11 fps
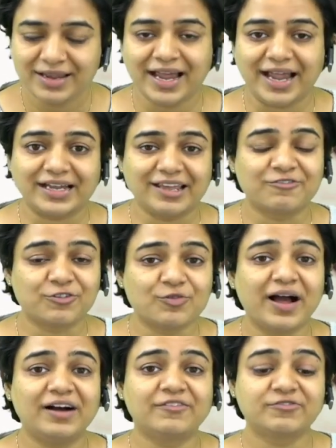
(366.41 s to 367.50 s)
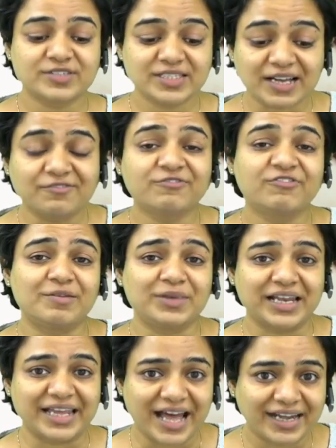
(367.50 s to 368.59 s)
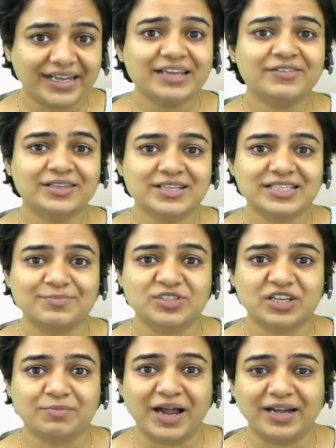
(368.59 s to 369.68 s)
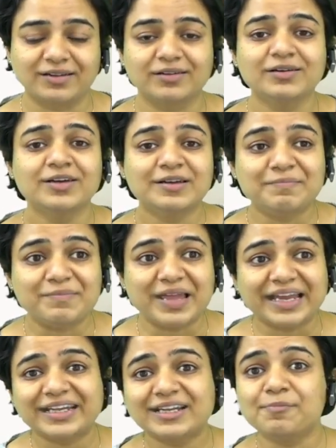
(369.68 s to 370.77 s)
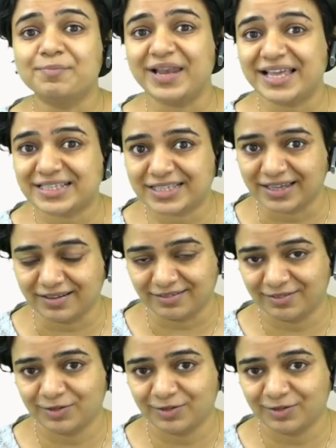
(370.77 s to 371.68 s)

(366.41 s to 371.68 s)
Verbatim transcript: And if you have some familiarity with the subject matter, make it a blessing.